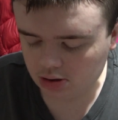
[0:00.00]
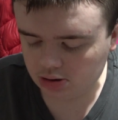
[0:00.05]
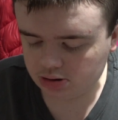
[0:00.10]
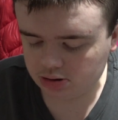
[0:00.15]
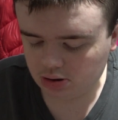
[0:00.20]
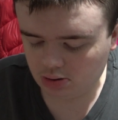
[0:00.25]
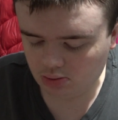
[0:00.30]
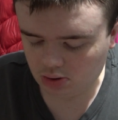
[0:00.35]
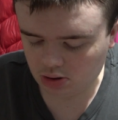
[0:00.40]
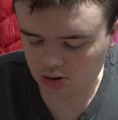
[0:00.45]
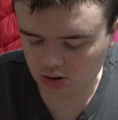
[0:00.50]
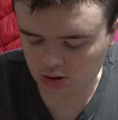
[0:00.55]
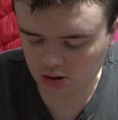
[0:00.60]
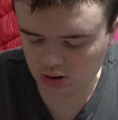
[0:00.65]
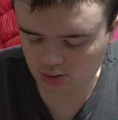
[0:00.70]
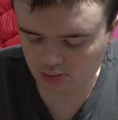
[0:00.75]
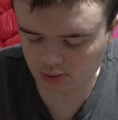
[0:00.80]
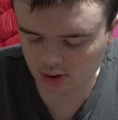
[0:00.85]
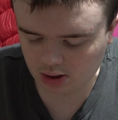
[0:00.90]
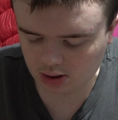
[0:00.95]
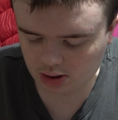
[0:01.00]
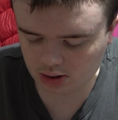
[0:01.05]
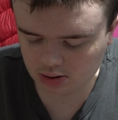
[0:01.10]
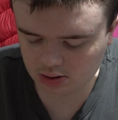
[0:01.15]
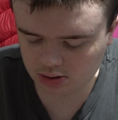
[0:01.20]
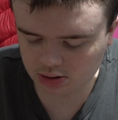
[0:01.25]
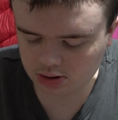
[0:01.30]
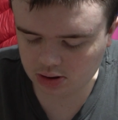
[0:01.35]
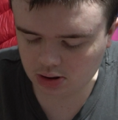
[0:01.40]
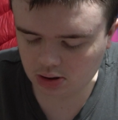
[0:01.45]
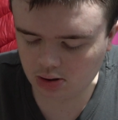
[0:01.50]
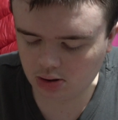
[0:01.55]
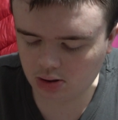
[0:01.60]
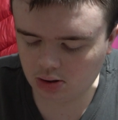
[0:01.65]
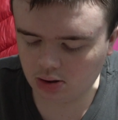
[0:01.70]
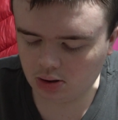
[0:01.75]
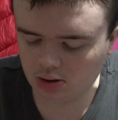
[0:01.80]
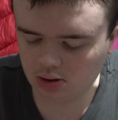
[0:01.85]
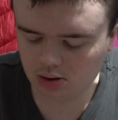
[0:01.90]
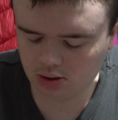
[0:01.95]
So what you do is,
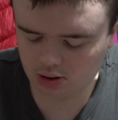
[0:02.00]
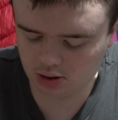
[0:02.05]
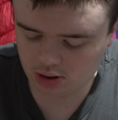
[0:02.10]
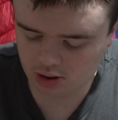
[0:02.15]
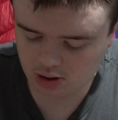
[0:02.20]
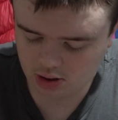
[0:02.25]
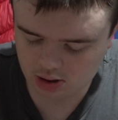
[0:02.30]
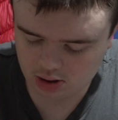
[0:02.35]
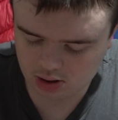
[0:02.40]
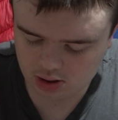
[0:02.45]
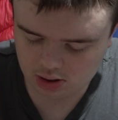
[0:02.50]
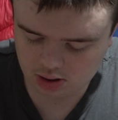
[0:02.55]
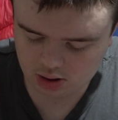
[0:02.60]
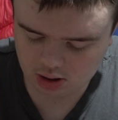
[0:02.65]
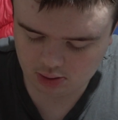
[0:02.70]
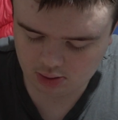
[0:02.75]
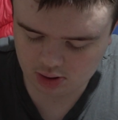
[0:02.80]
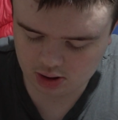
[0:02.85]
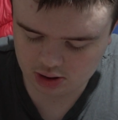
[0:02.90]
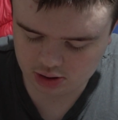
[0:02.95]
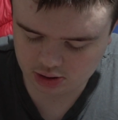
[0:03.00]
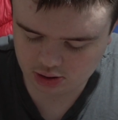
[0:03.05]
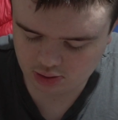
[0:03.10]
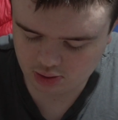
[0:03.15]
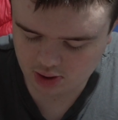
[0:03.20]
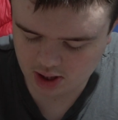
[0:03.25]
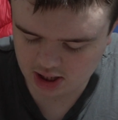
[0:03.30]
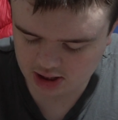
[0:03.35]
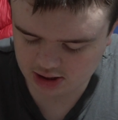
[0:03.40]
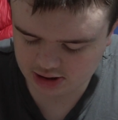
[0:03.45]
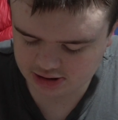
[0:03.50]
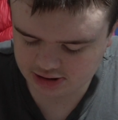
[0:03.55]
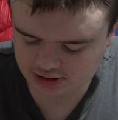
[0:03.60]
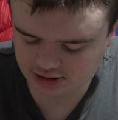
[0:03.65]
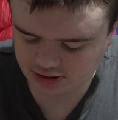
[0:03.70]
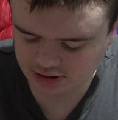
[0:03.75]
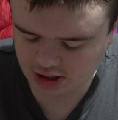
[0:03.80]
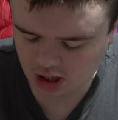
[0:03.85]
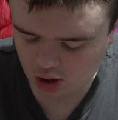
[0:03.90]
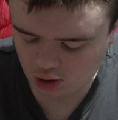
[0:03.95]
you know, it's quite
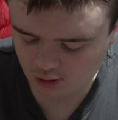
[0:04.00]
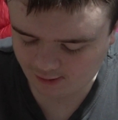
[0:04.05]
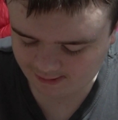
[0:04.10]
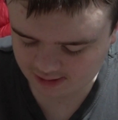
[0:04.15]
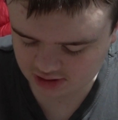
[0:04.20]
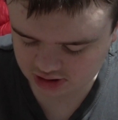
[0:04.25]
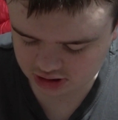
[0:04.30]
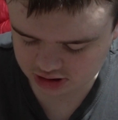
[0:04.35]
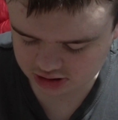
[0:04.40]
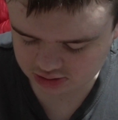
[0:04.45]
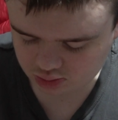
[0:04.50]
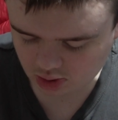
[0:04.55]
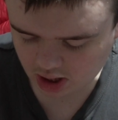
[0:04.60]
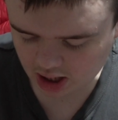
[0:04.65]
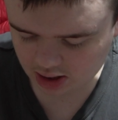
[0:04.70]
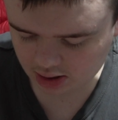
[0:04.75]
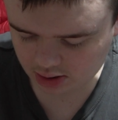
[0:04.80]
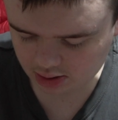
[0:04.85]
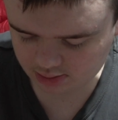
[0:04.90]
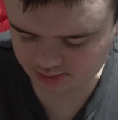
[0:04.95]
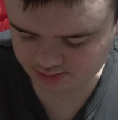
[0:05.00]
soft as well.